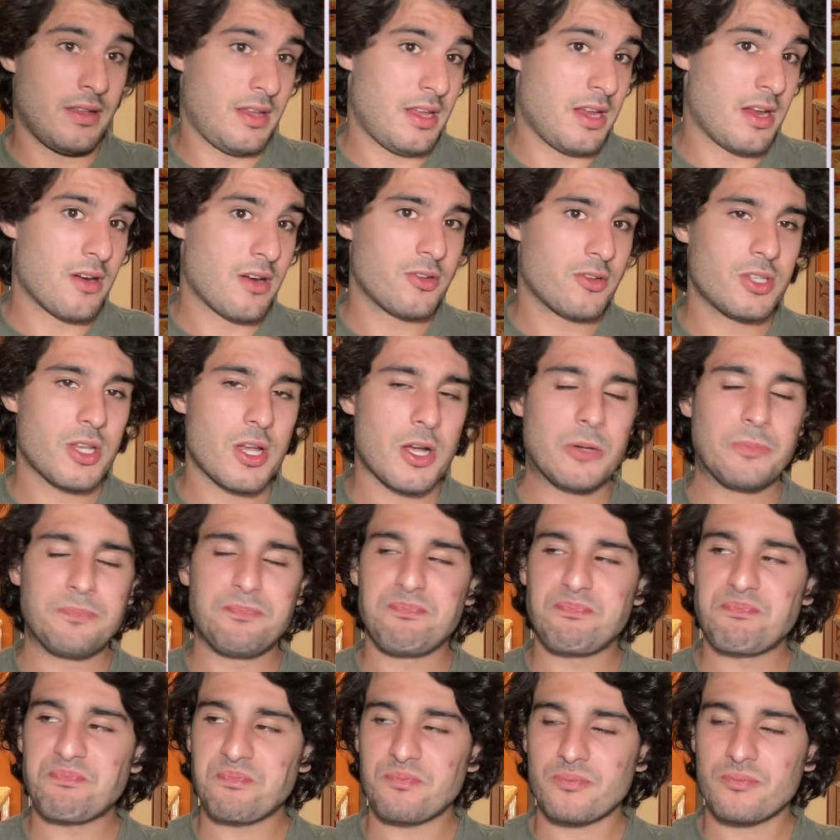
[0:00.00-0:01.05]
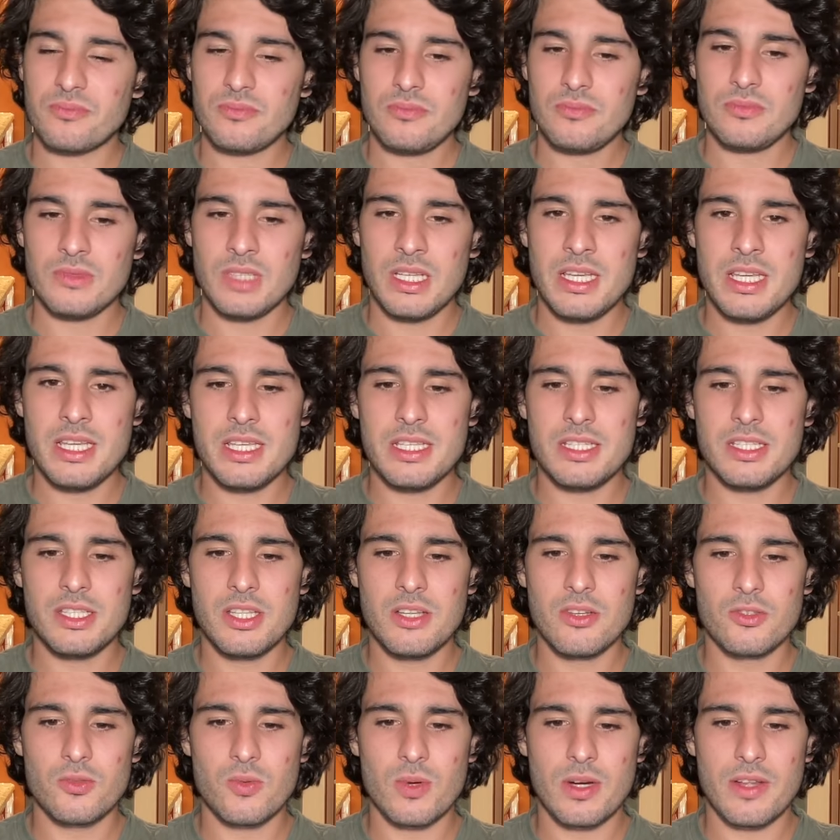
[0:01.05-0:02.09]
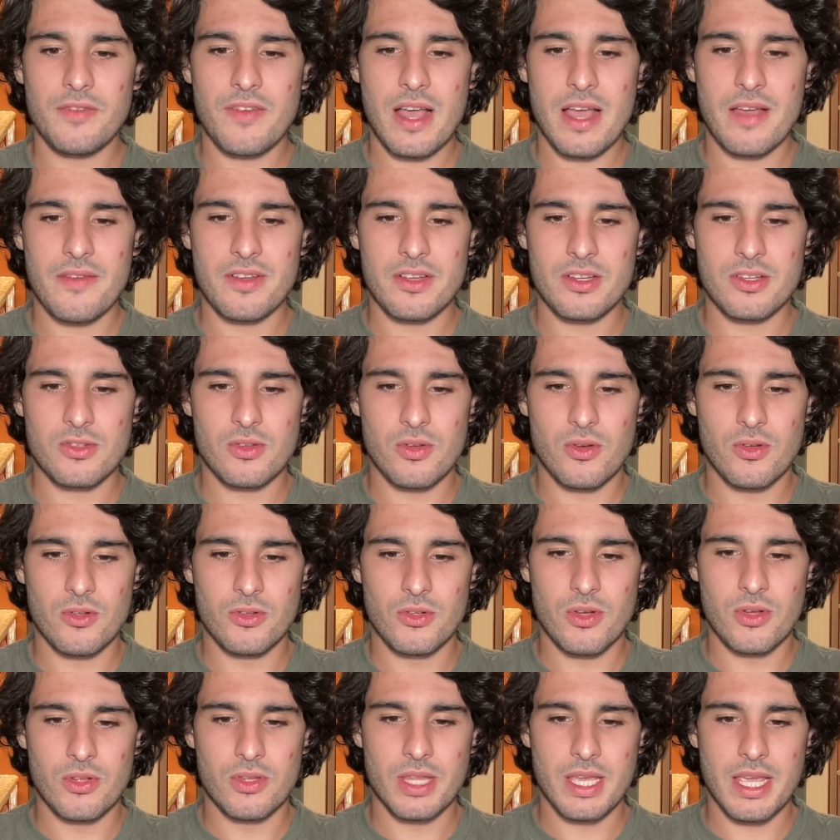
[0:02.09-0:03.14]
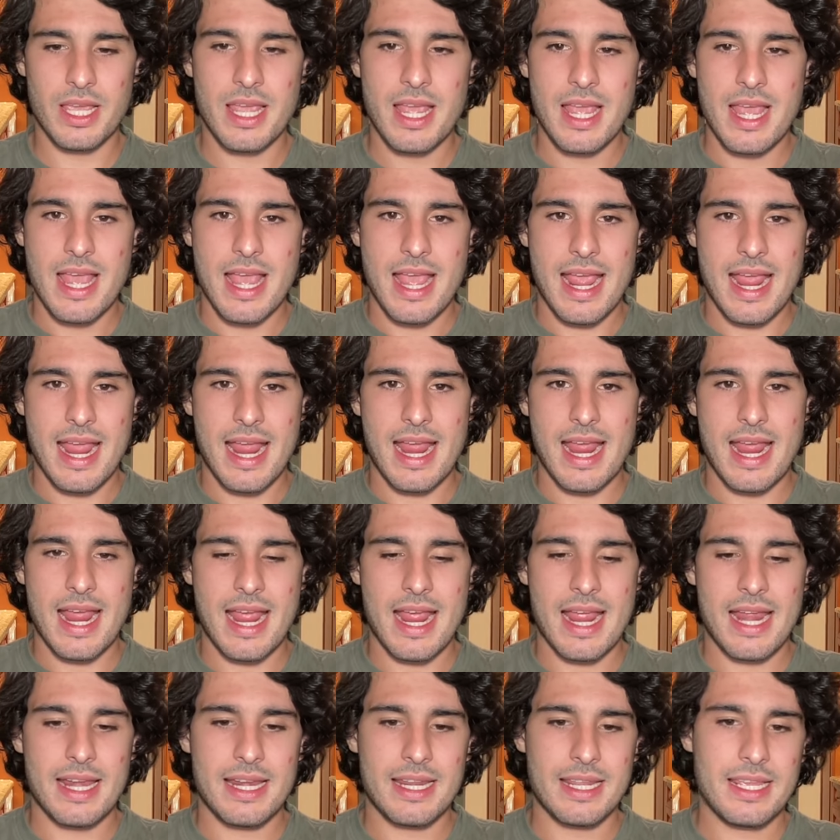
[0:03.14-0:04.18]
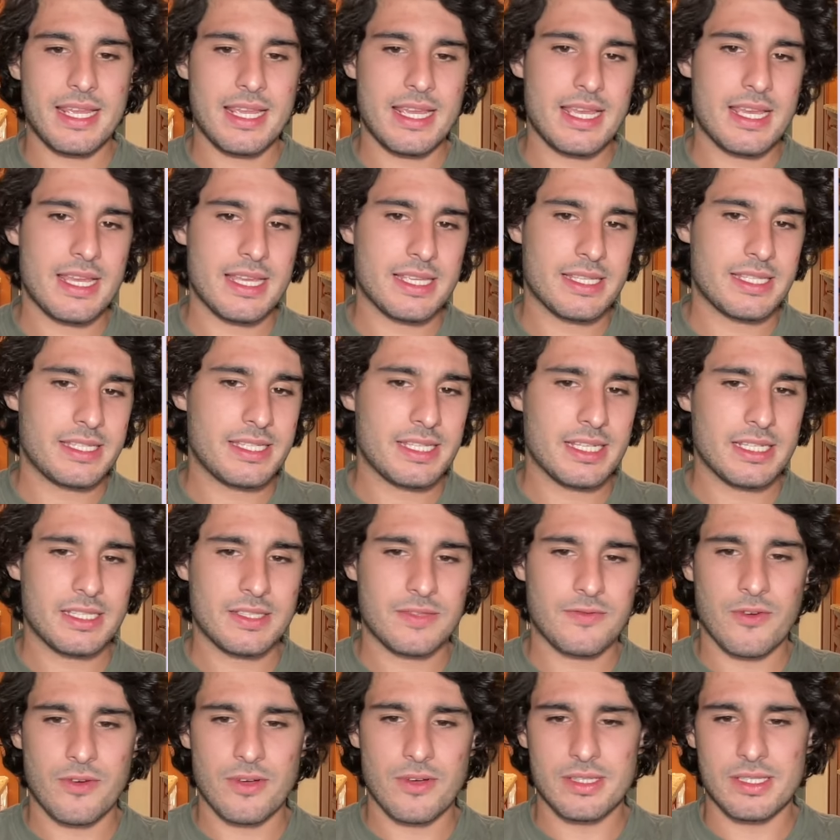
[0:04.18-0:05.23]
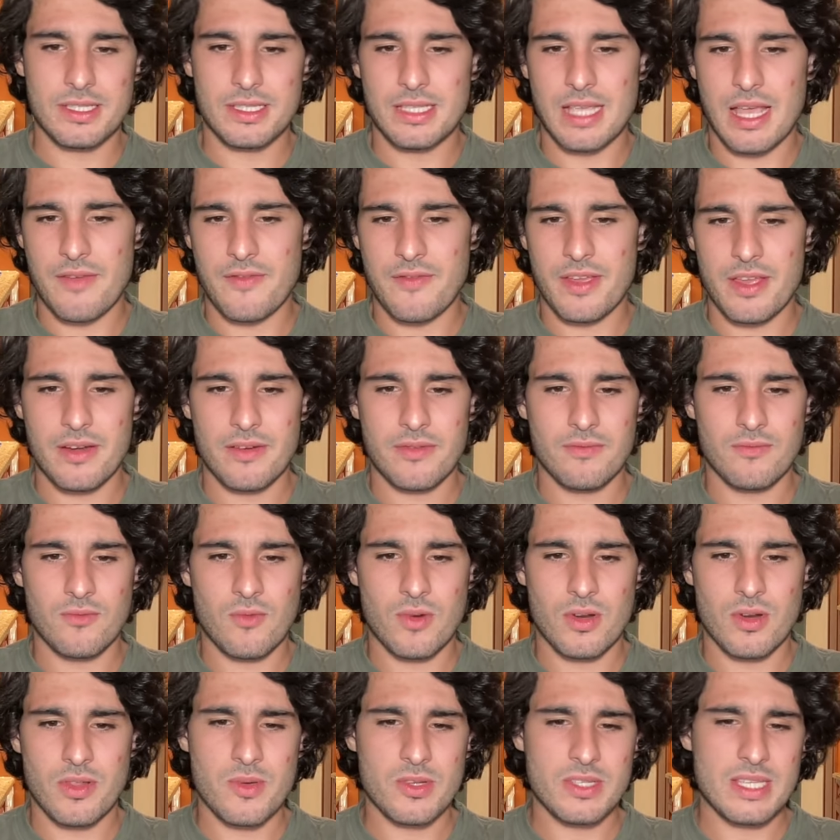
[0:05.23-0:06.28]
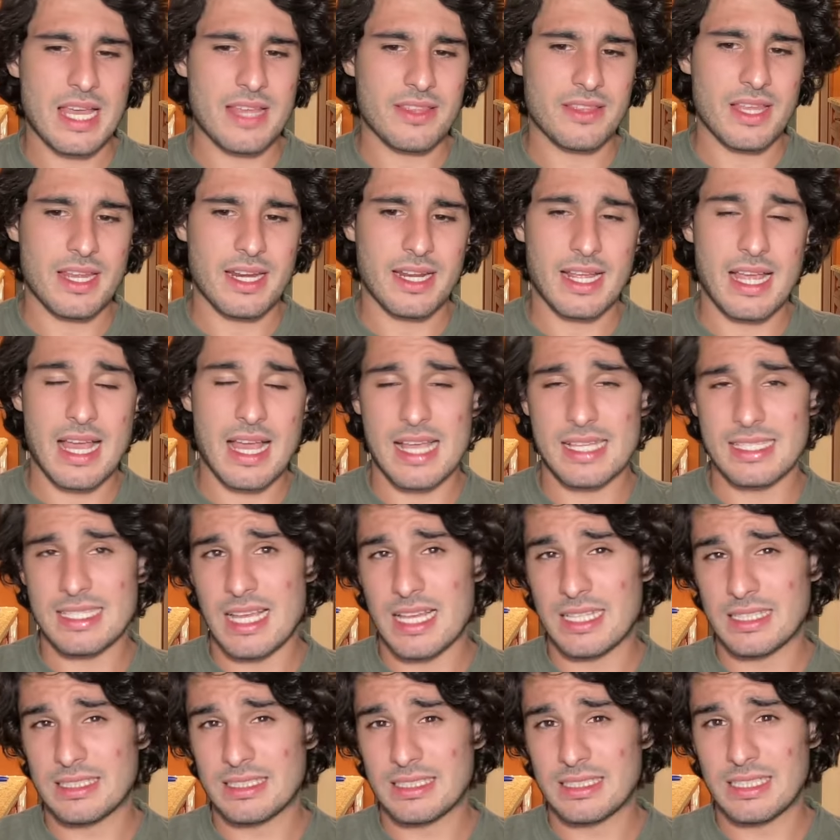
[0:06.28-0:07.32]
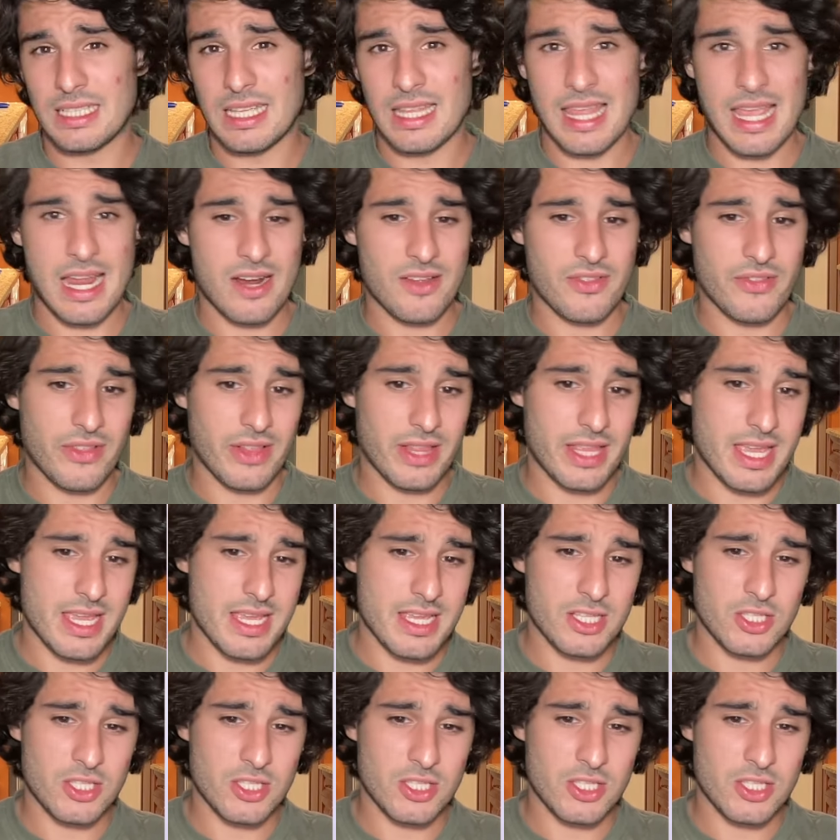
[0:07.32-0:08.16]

or so. He's still 25 years old only, and he is 6'7", one of the most athletic guys out there in the league.